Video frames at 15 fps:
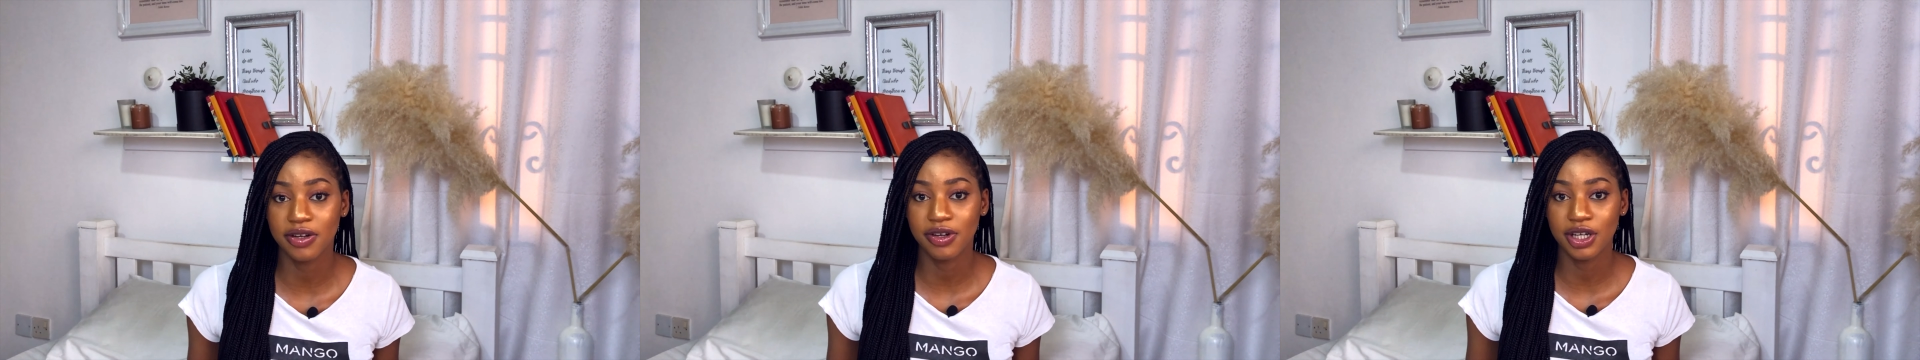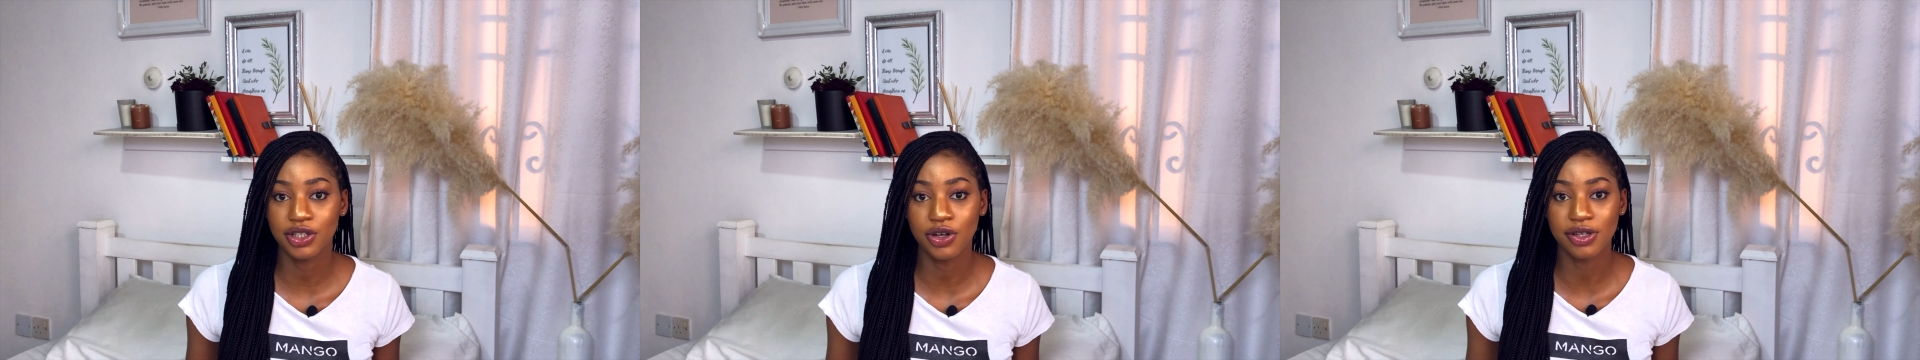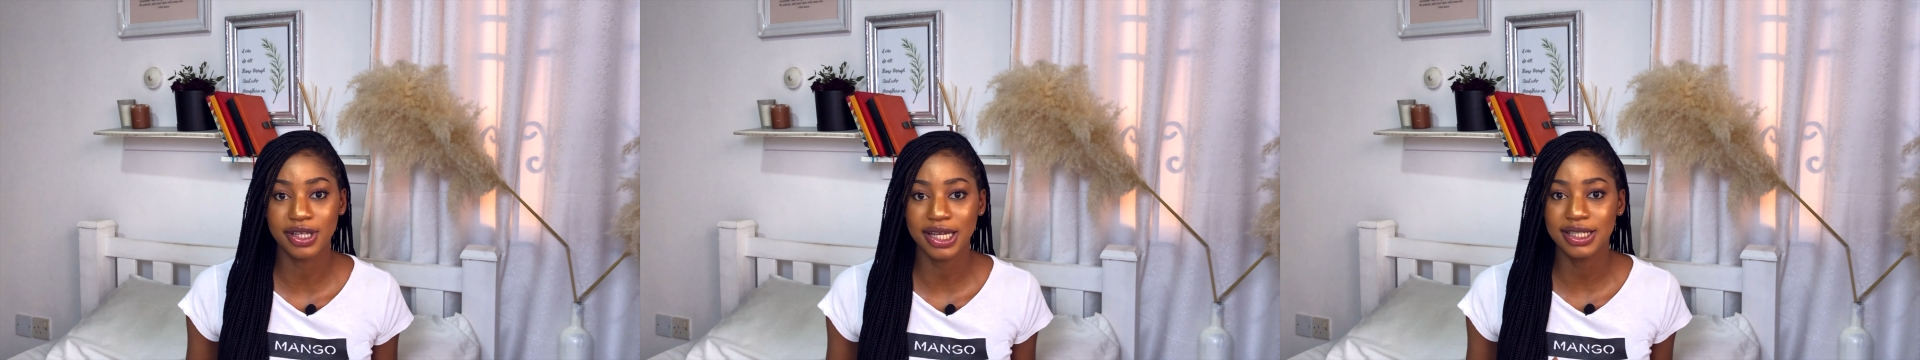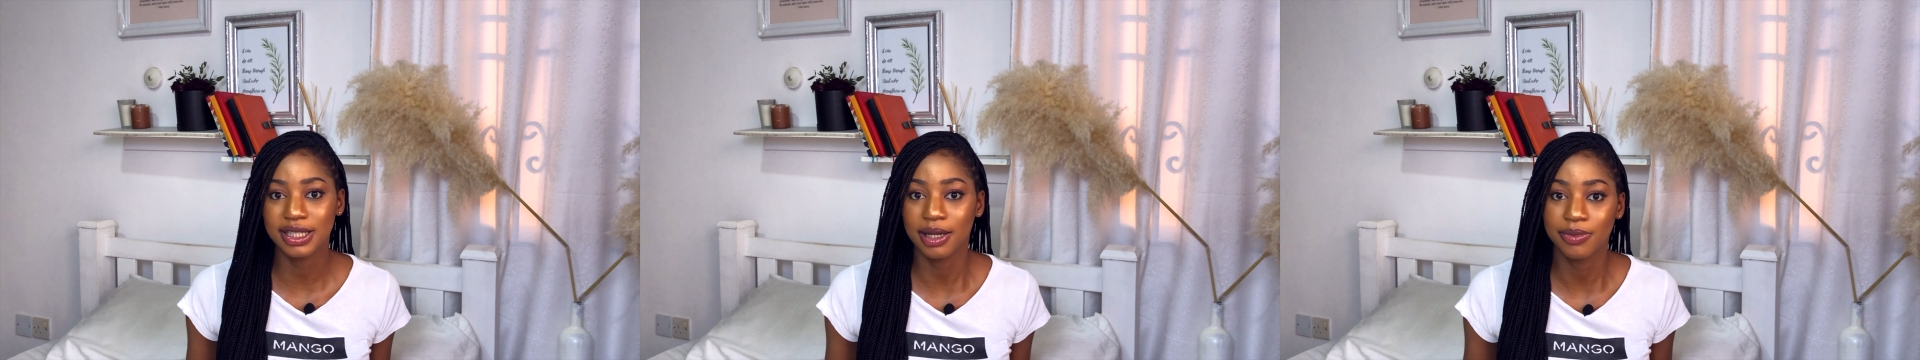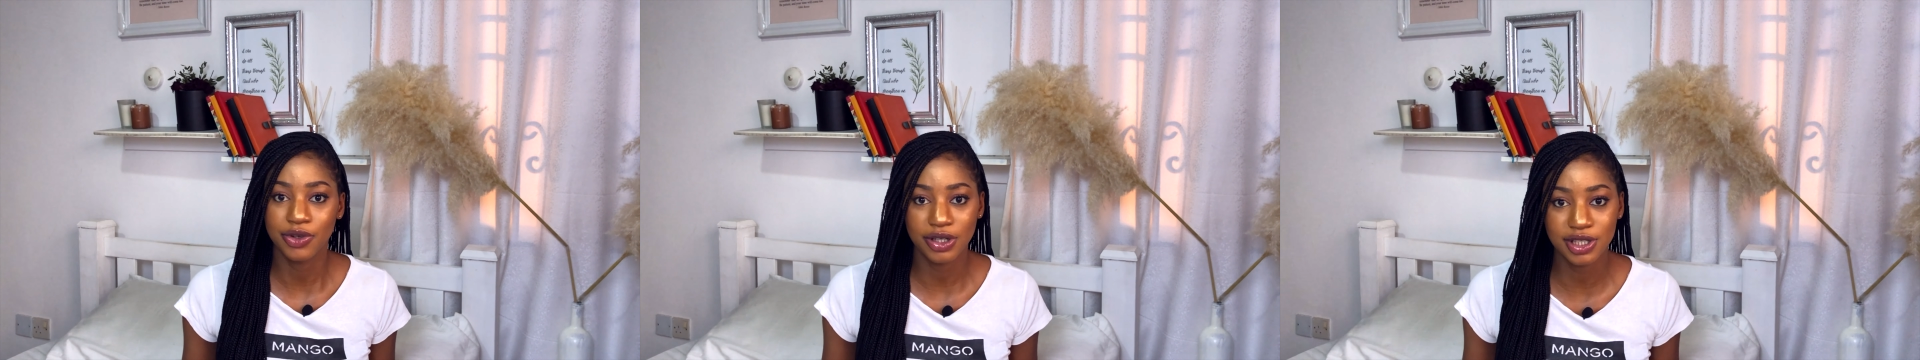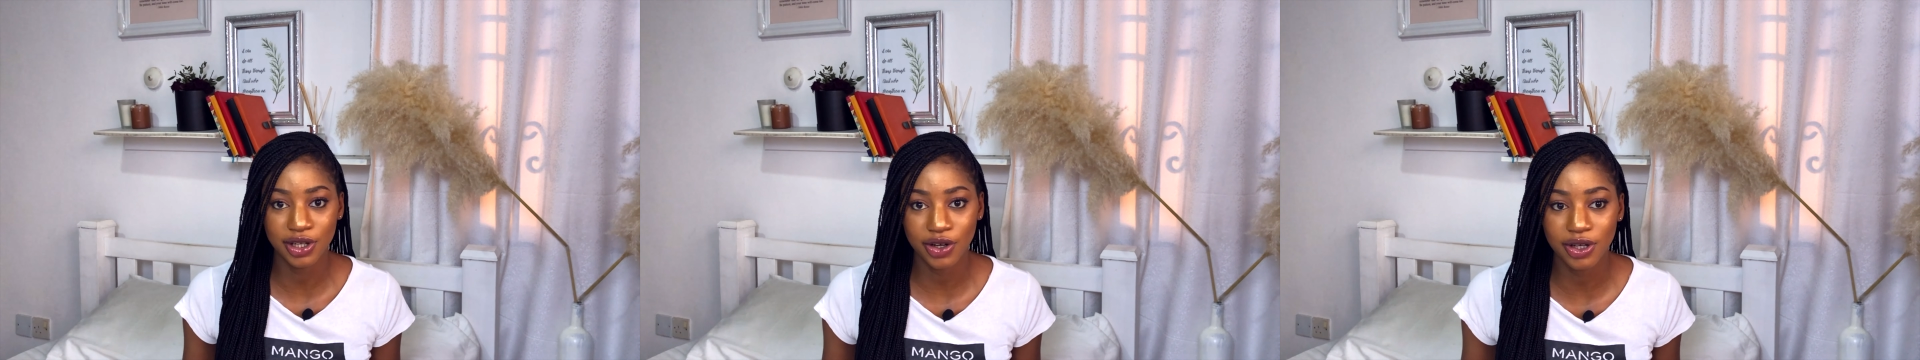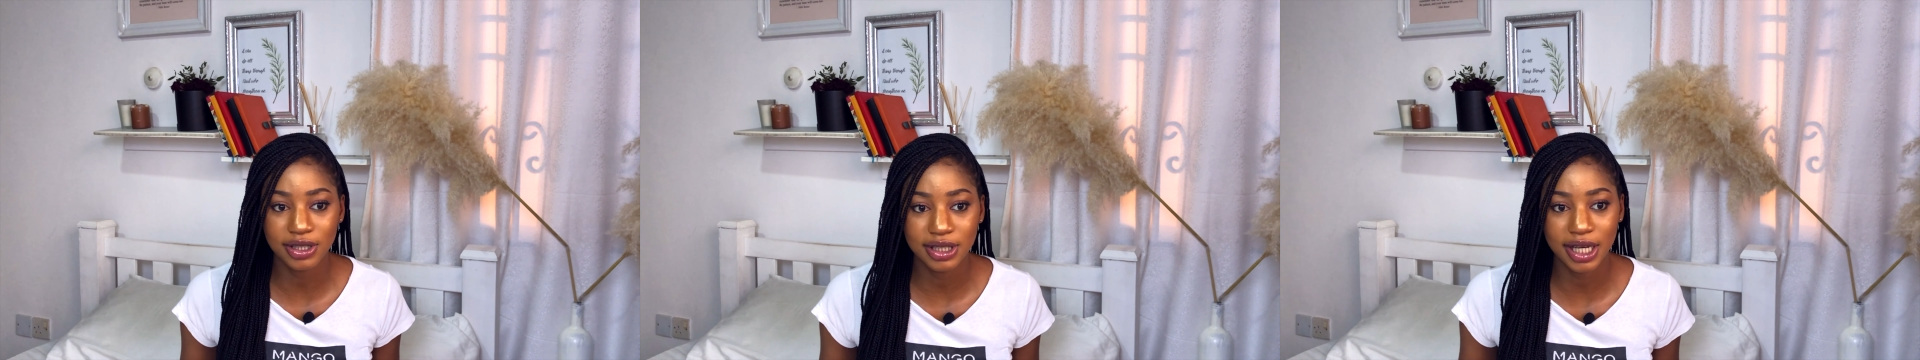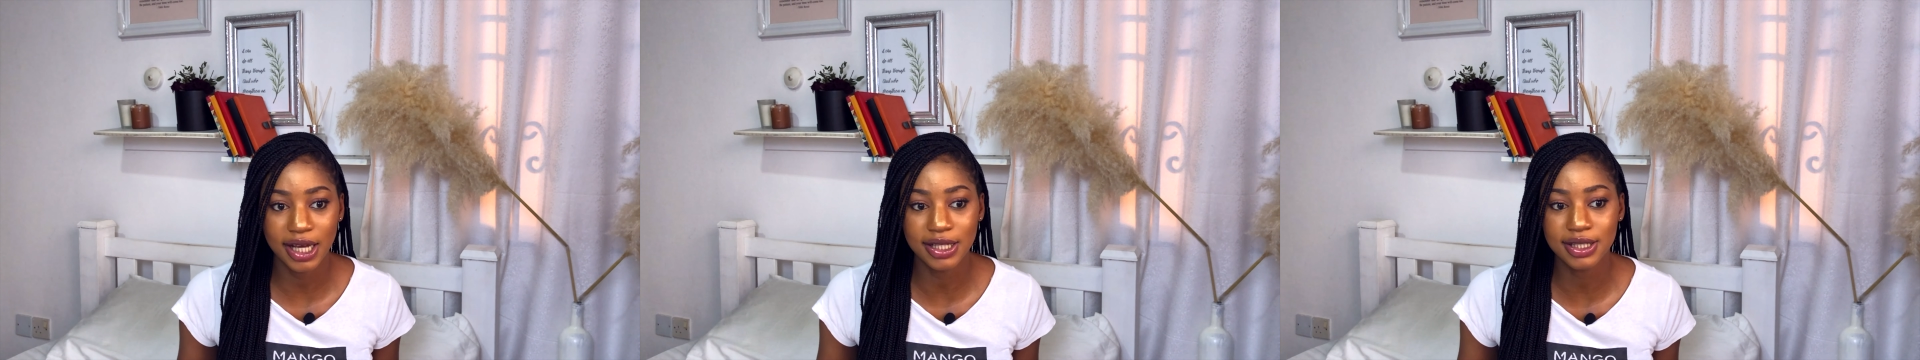creators, I see them creating
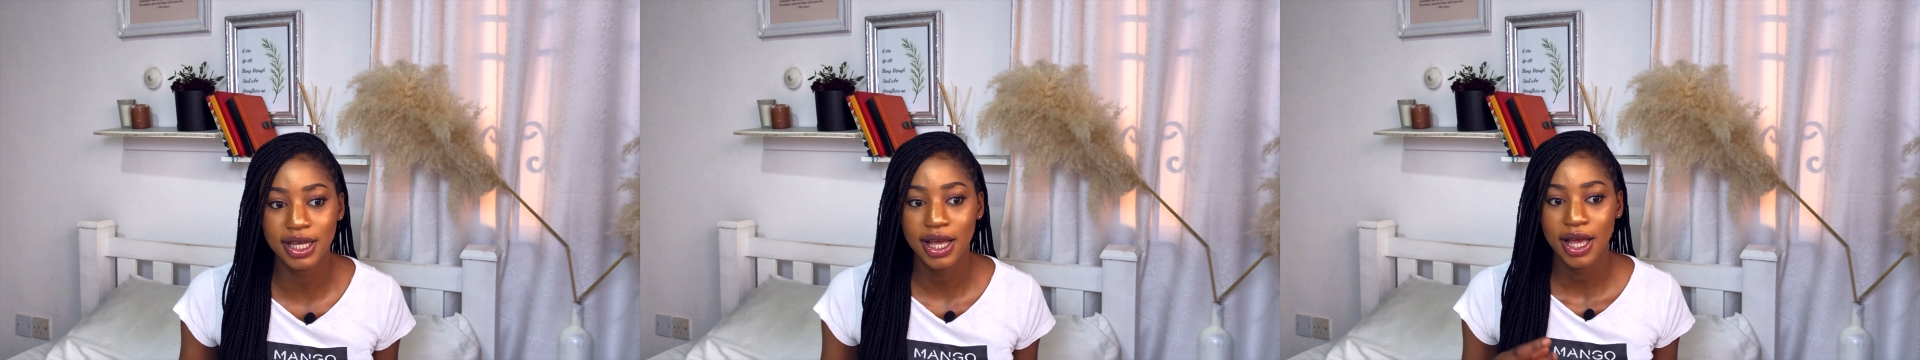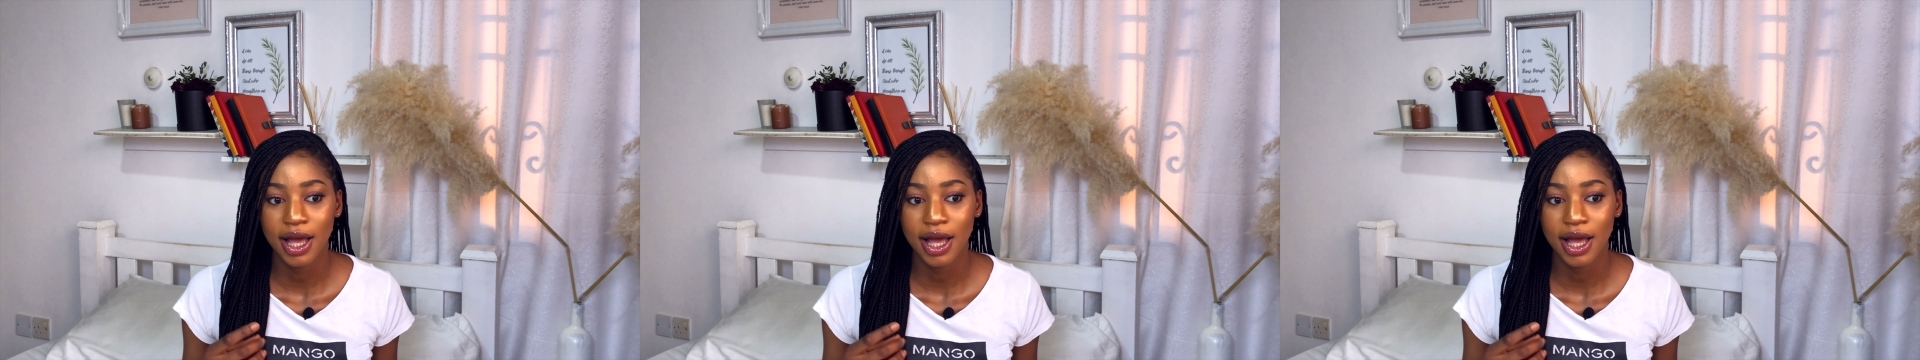content,